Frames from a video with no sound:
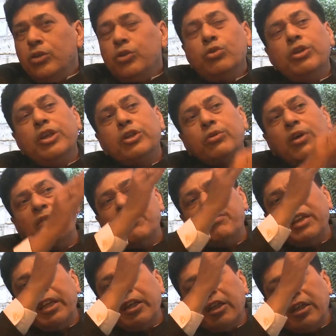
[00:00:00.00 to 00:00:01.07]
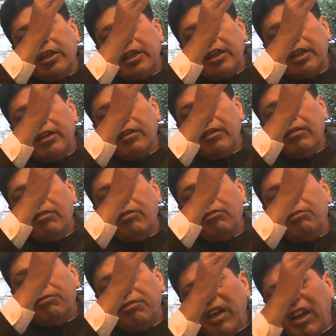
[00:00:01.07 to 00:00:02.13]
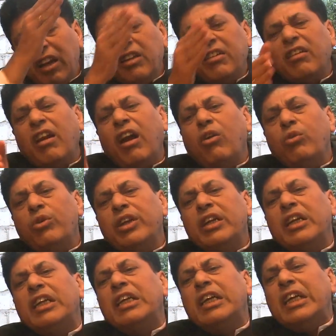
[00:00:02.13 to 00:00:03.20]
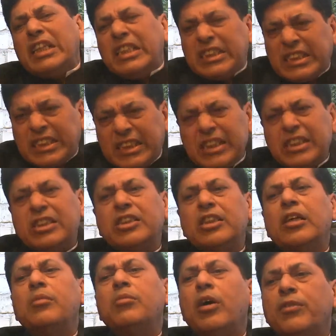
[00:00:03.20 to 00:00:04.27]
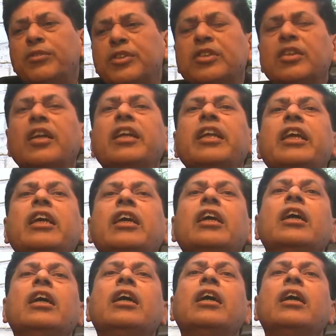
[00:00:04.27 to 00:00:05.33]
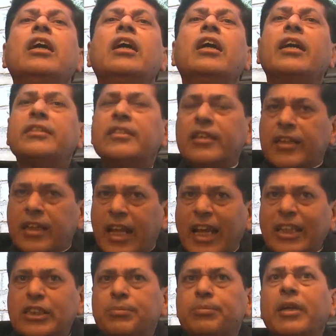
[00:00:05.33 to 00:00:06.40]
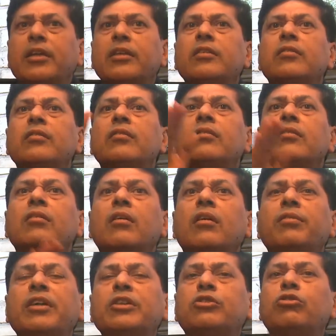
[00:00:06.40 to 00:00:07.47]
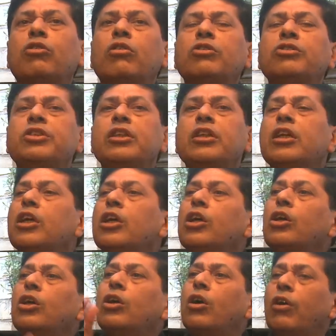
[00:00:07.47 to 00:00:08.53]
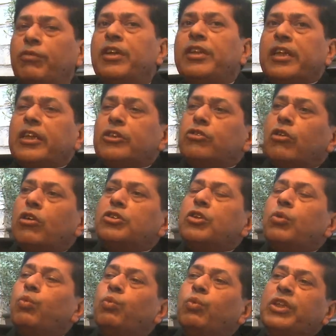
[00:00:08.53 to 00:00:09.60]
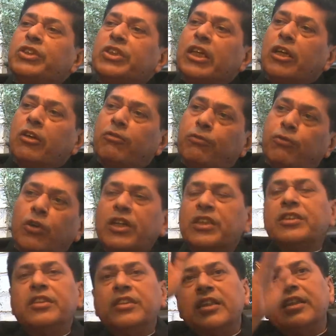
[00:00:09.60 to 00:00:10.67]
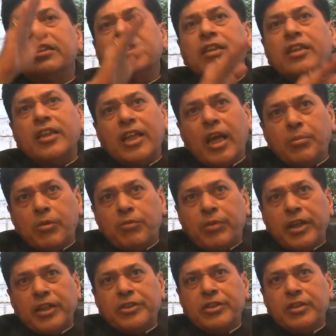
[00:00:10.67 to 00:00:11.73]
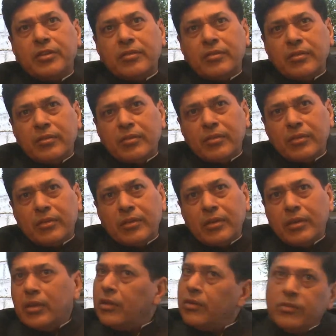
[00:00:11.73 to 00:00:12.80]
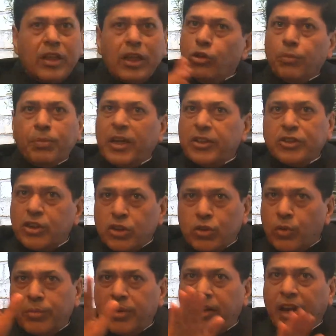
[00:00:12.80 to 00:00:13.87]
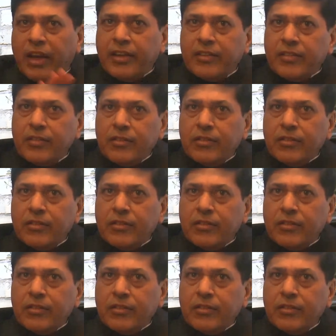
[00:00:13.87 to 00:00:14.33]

You need to have a very well grounded system of studying a certain aspect of astrology of Vedic astrology which focuses in a certain type of prediction, then your predictions will be right.